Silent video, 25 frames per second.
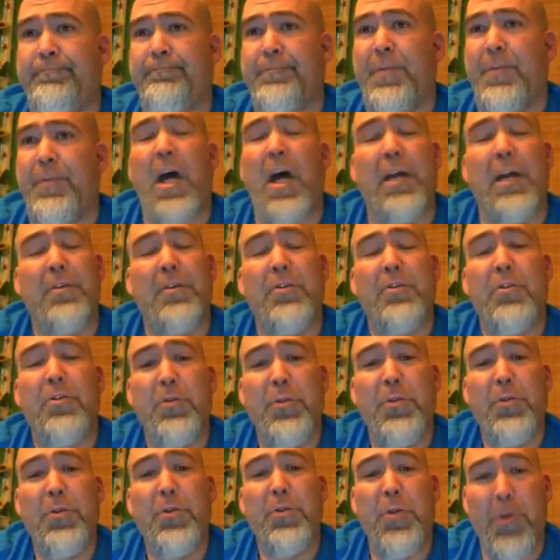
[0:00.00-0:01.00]
not do
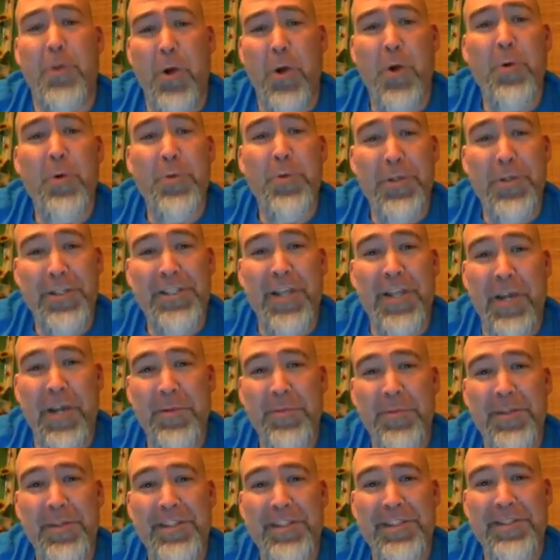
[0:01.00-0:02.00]
your own
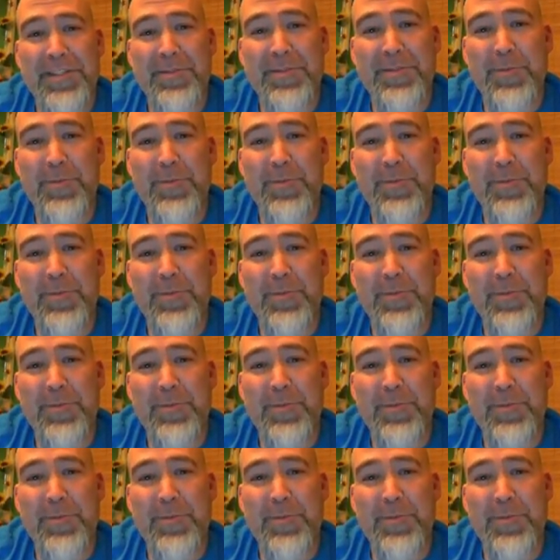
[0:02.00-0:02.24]
assignments